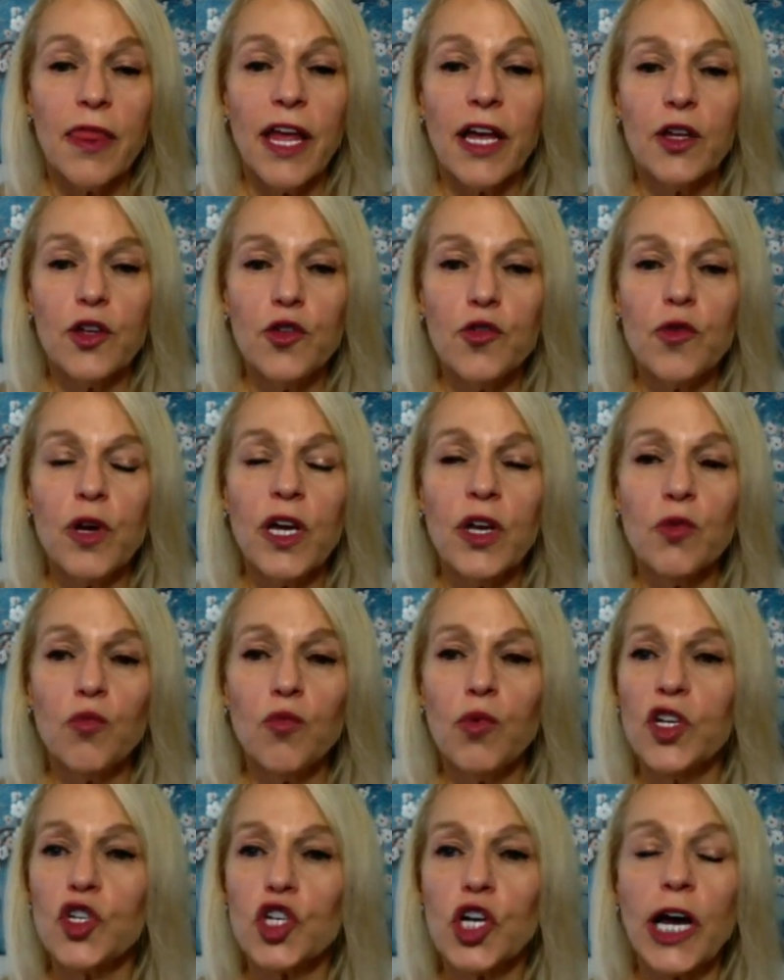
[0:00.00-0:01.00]
that you
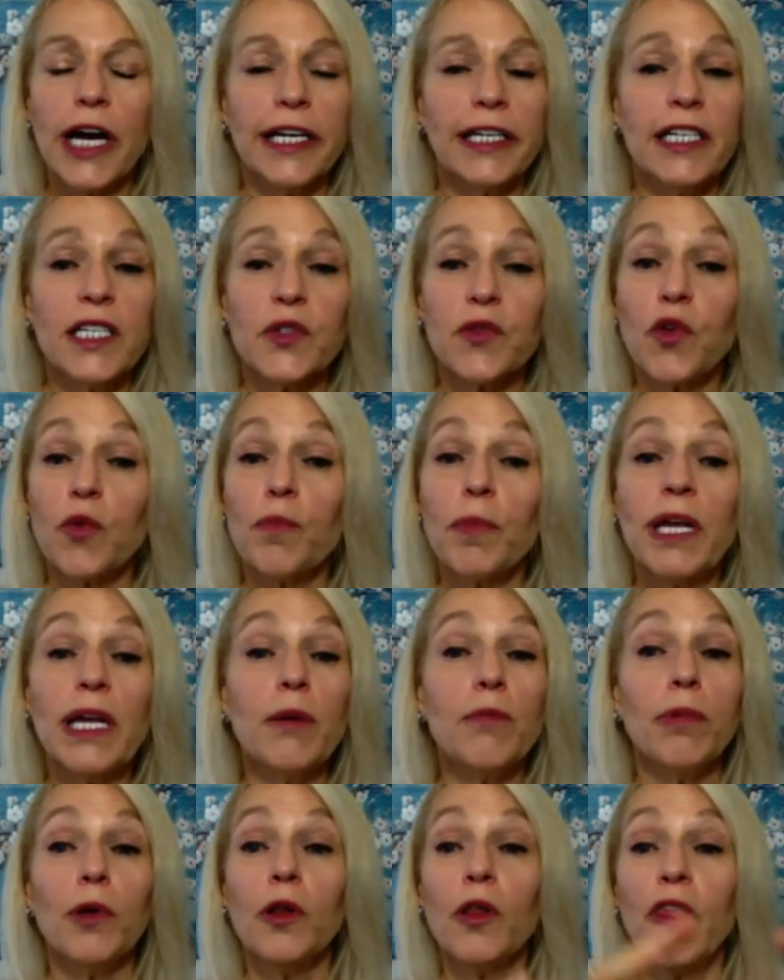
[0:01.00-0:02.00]
can wish kindness for
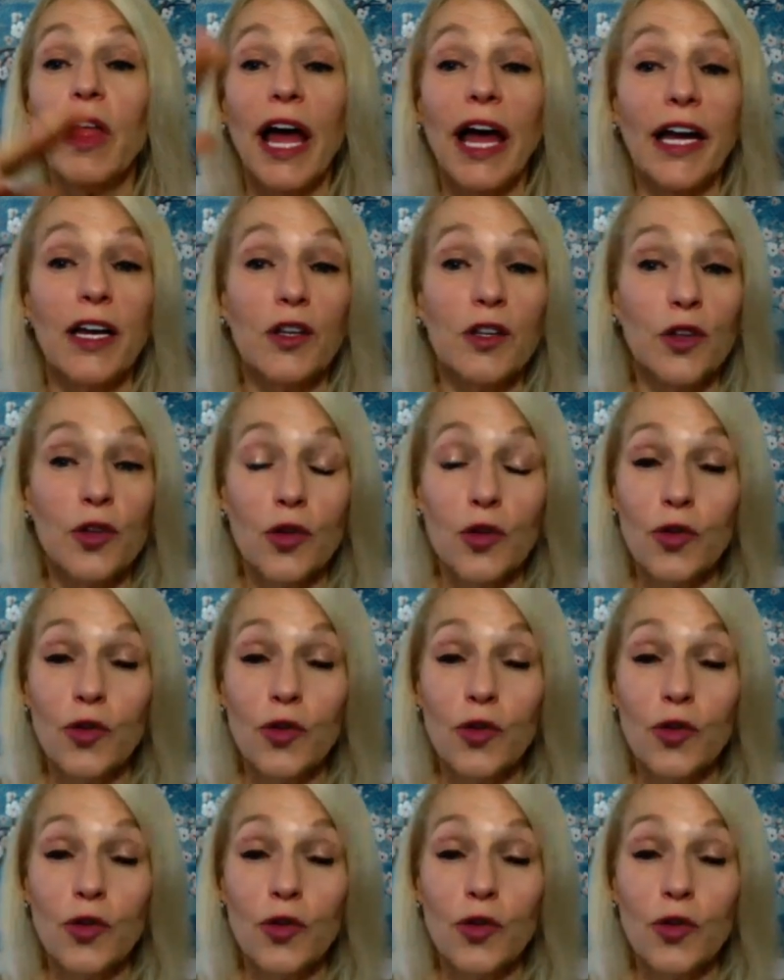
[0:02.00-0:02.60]
people that